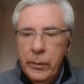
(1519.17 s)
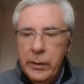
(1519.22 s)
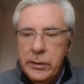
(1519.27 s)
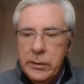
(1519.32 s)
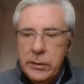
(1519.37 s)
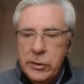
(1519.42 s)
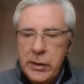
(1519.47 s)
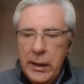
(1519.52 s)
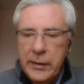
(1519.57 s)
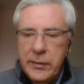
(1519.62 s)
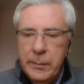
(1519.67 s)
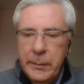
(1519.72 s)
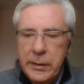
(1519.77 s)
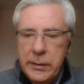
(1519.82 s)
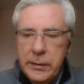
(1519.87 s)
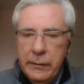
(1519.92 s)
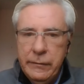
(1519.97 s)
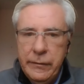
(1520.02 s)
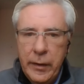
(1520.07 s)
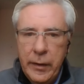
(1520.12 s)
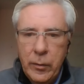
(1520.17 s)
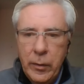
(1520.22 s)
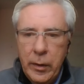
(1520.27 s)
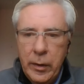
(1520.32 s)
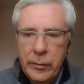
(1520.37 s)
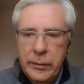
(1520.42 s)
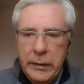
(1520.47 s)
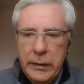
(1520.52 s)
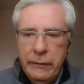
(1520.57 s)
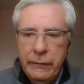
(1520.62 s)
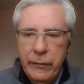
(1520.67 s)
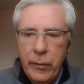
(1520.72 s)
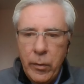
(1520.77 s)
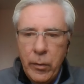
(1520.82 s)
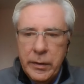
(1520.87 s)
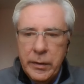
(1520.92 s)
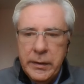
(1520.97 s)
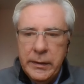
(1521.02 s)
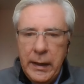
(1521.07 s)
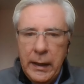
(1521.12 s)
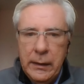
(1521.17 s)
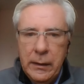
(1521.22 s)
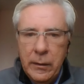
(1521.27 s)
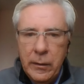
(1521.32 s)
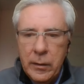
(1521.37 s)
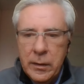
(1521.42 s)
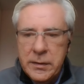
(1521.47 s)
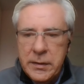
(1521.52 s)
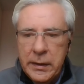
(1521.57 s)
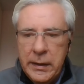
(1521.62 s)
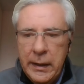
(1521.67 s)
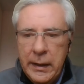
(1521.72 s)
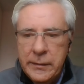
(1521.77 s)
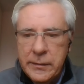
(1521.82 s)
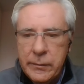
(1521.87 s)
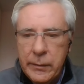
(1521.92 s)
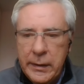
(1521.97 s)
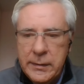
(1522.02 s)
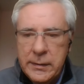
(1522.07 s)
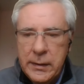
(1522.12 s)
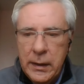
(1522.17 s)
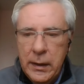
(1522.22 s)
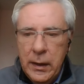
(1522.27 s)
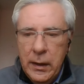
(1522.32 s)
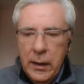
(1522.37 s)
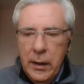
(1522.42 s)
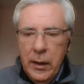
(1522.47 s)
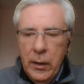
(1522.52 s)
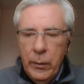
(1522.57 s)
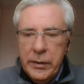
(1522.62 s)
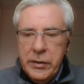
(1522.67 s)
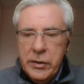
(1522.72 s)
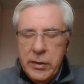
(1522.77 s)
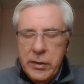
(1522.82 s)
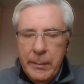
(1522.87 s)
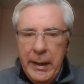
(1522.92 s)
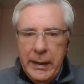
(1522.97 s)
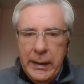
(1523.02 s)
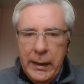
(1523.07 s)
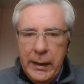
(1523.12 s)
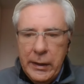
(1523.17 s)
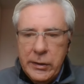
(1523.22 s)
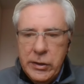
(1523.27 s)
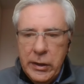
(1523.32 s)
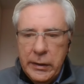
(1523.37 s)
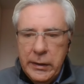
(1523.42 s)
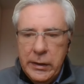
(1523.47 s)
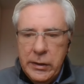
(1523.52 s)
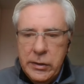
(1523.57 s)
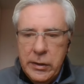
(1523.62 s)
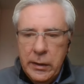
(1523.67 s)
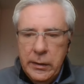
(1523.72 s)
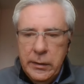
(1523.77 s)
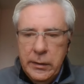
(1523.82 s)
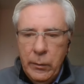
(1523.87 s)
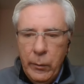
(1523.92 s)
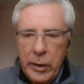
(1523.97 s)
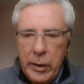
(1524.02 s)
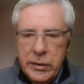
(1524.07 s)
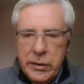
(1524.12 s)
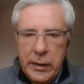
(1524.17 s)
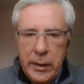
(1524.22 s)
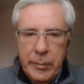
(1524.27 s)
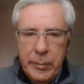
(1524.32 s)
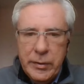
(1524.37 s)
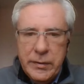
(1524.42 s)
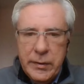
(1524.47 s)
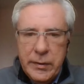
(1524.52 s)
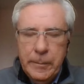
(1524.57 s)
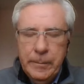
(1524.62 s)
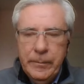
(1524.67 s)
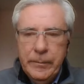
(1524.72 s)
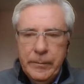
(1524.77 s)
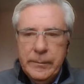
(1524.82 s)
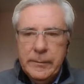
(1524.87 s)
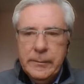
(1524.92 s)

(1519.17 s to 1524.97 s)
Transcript: with Jasmine DeVoe only fourth in that Lauders and Nace race. What did you make of that, Johnny? Did you watched it, I presume?